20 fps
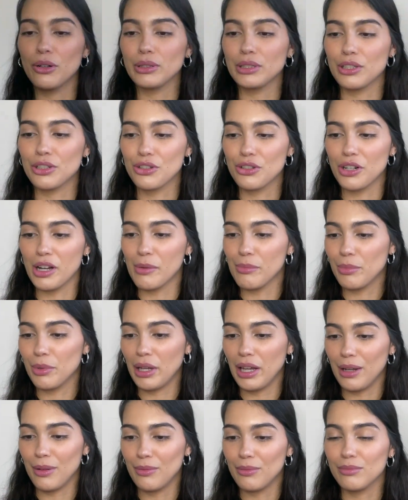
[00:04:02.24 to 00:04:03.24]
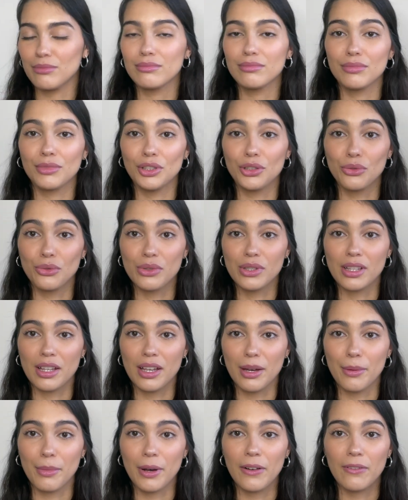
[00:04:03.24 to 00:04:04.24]
on a trip and use
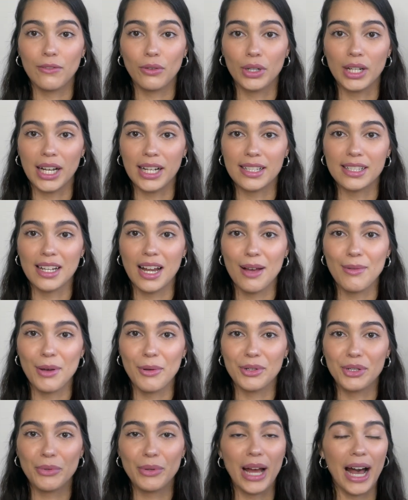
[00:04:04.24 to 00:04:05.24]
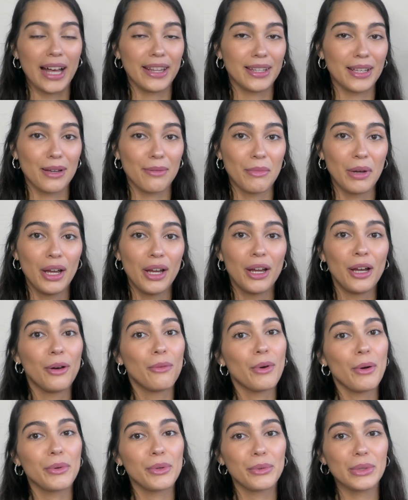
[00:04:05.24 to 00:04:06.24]
them for next time. I wish we had them
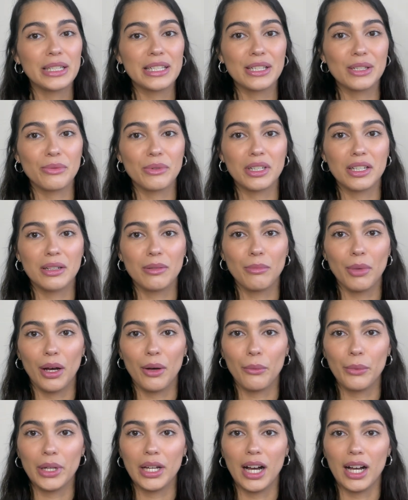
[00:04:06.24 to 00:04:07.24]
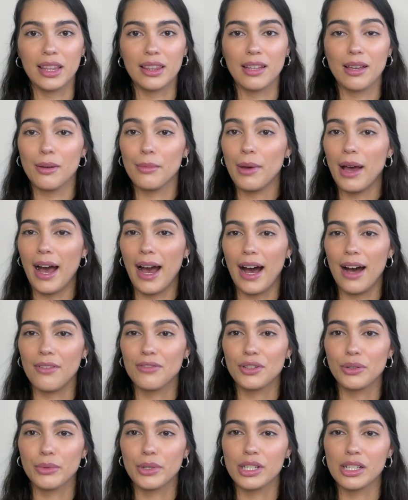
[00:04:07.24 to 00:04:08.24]
when we went to Sweden, but we got them
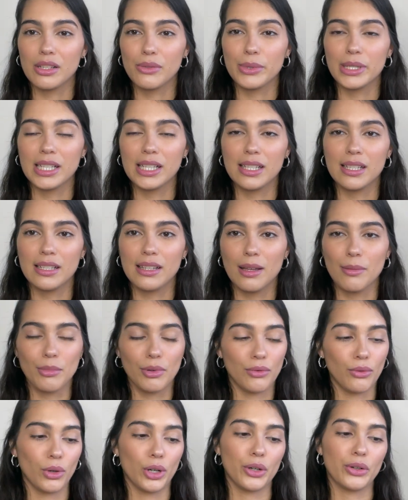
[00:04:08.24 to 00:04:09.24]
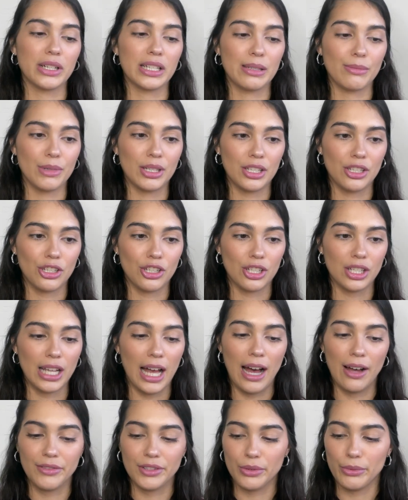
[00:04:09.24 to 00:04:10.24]
afterwards. We didn't see them before Christmas, just
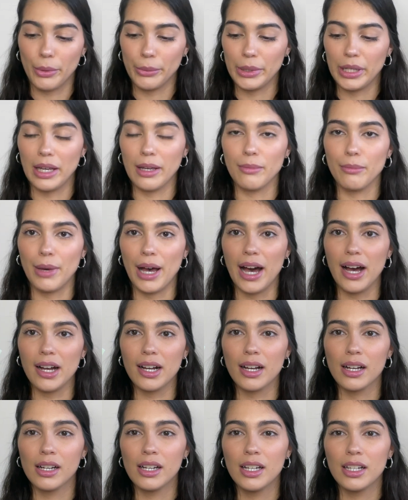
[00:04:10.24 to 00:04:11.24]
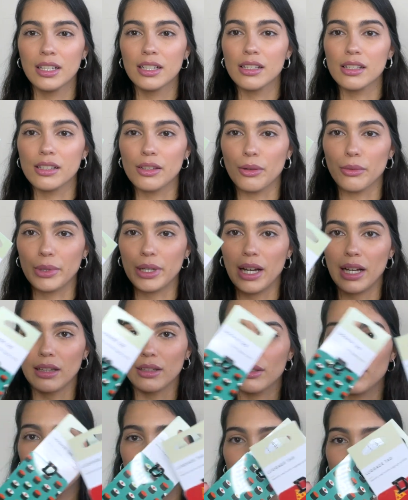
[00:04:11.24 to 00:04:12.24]
after when we came back. So we got
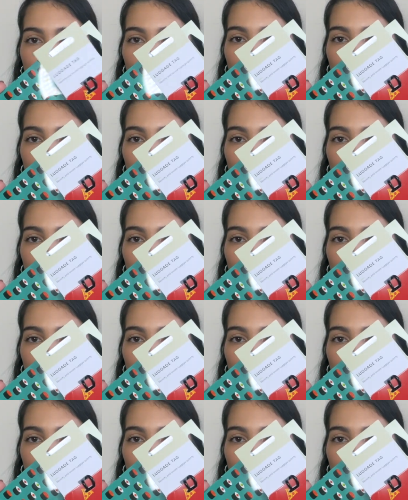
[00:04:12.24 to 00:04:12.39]
little